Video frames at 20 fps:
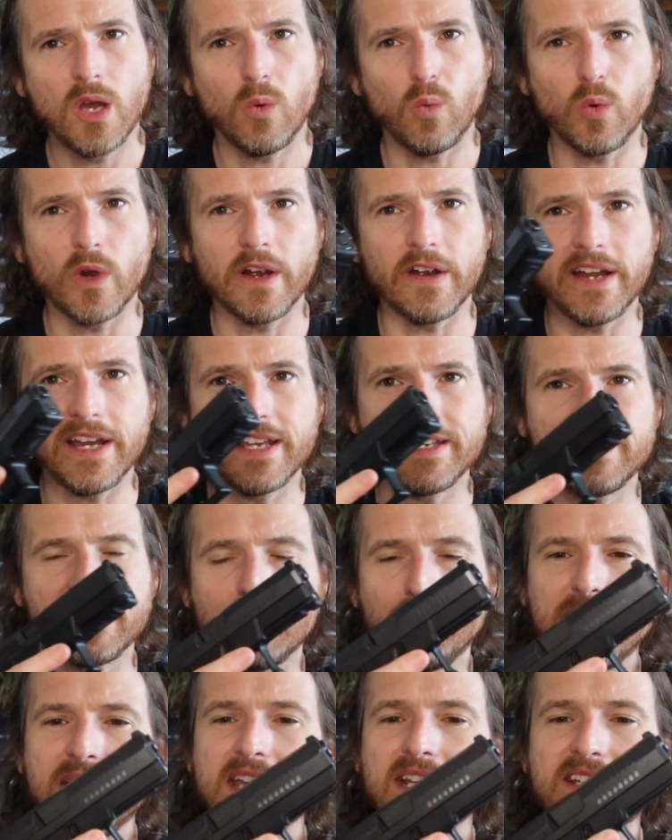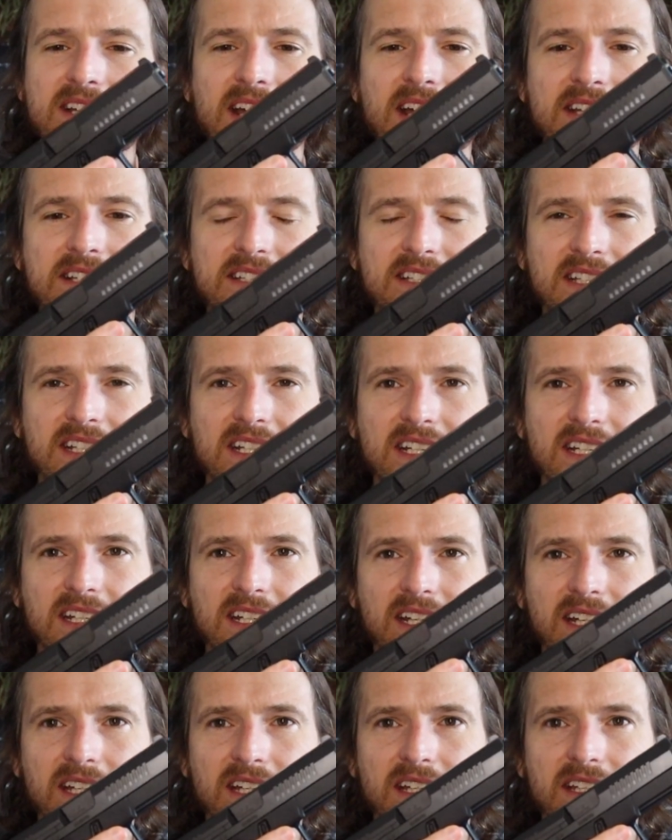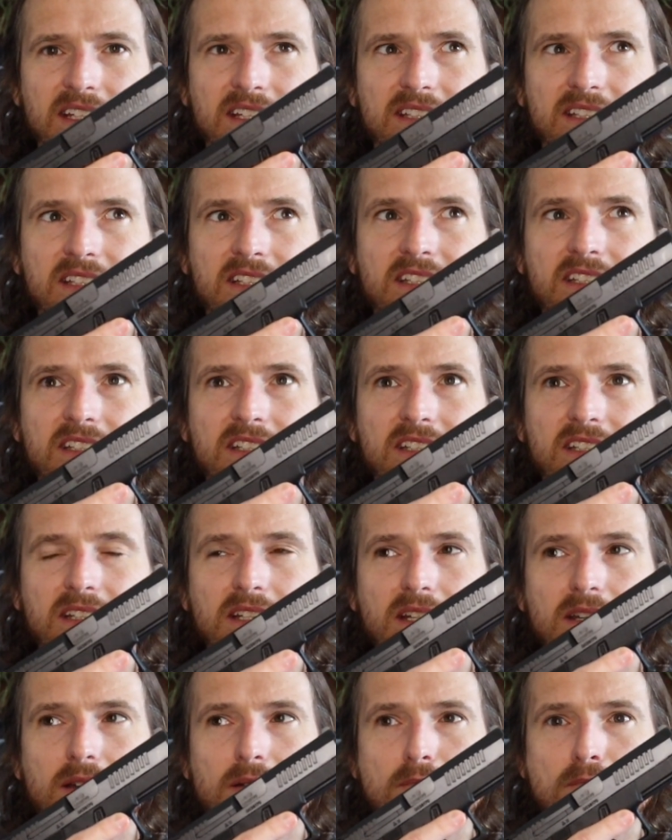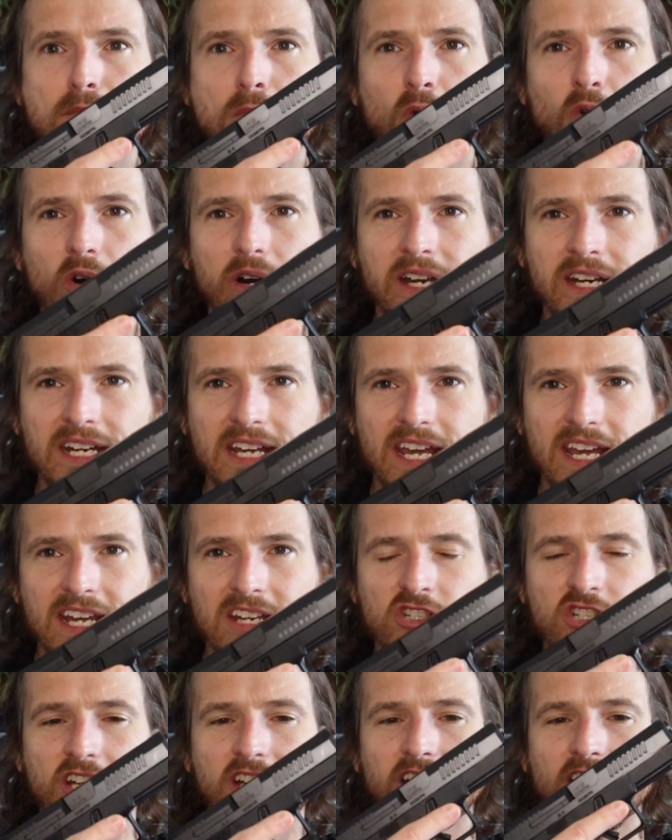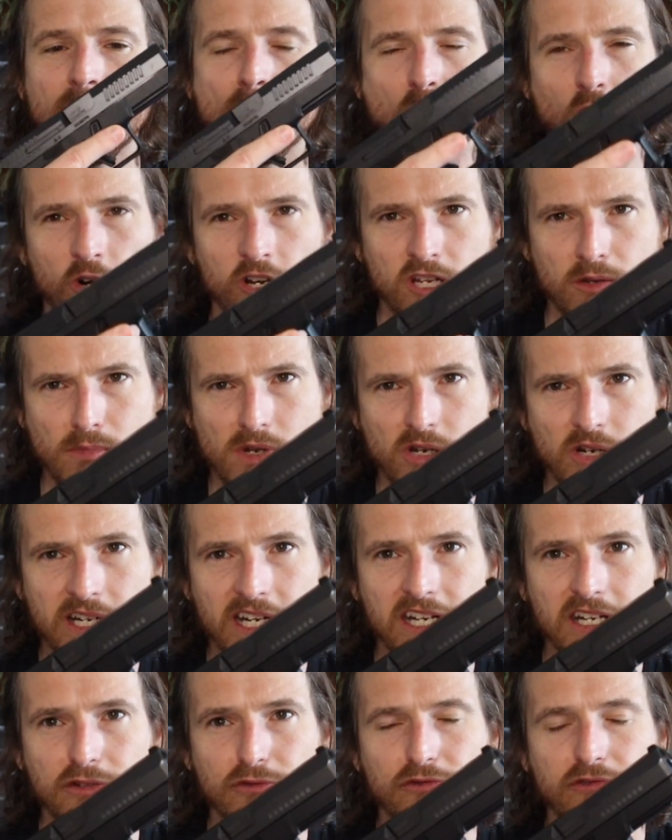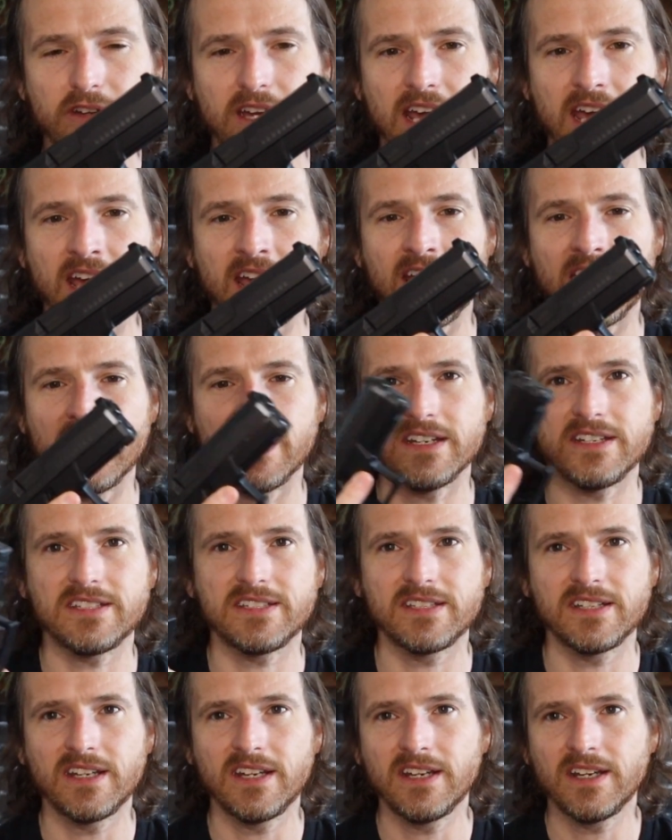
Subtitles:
whereas the P-10C is more engaging and more communicative. And